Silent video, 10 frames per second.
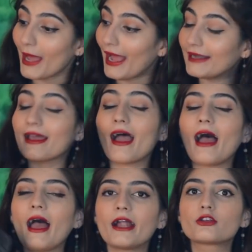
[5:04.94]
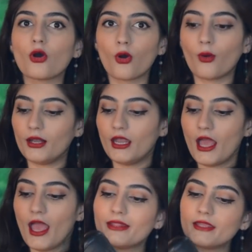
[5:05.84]
bad at all.
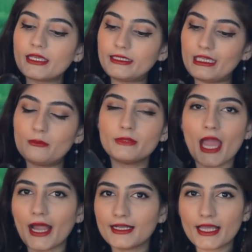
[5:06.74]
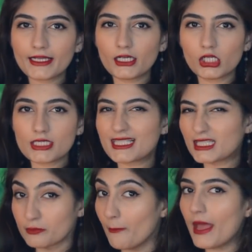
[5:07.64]
When they came, they had like a
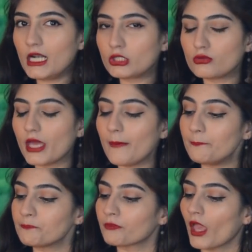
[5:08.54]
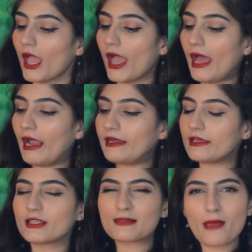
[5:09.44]
smell to them,
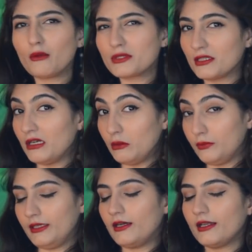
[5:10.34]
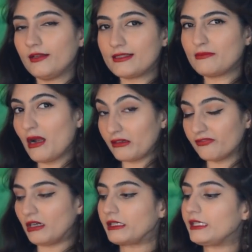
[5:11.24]
and the smell was a little weird and it smelled
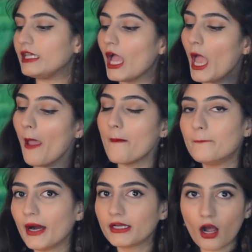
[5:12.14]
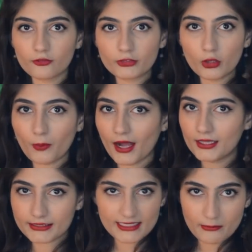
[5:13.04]
funky, but after a
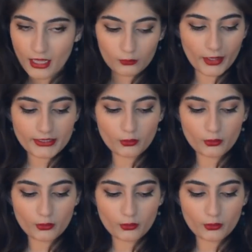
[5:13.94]
while the smell went